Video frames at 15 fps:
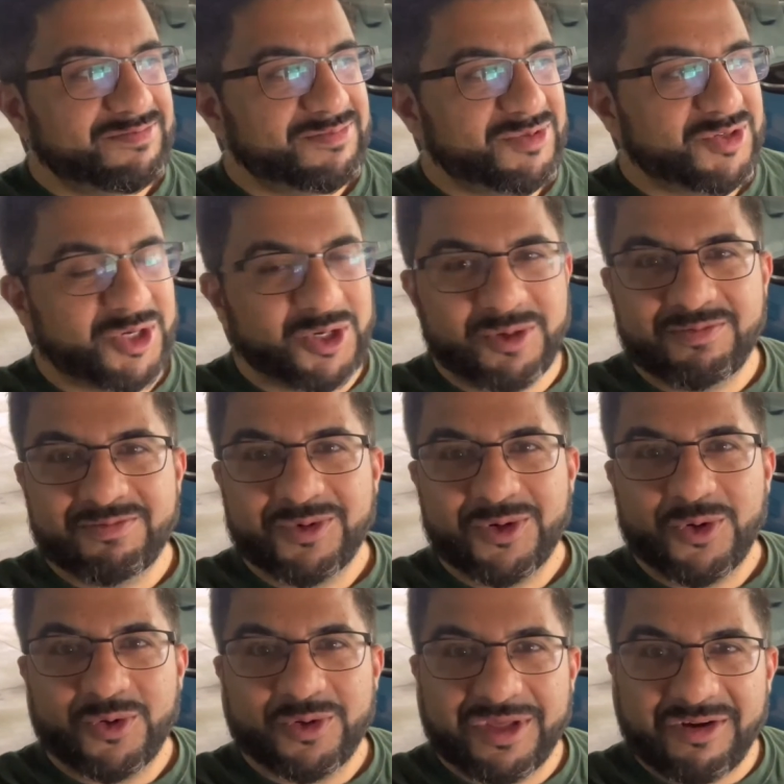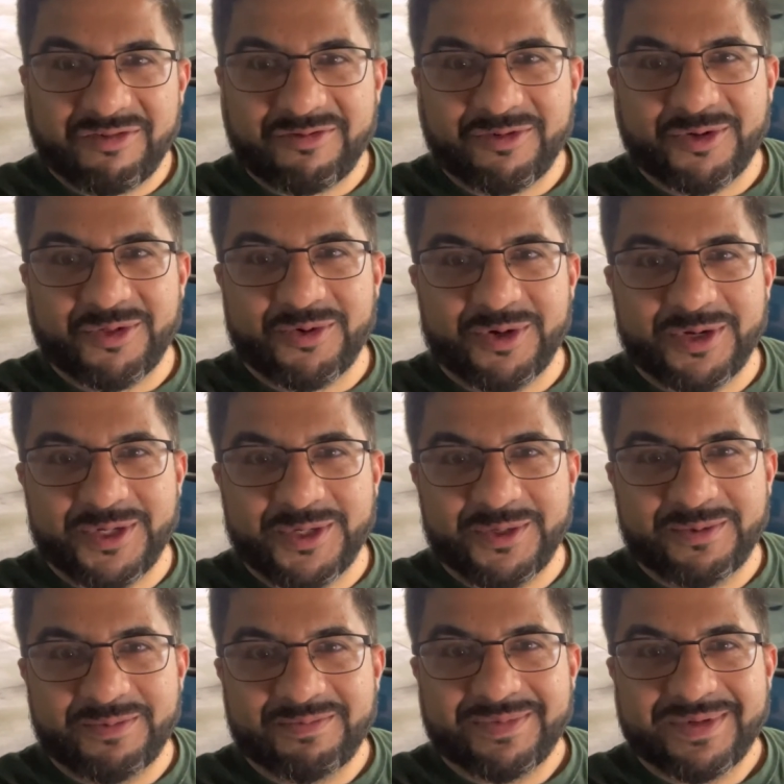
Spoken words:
So, without further ado,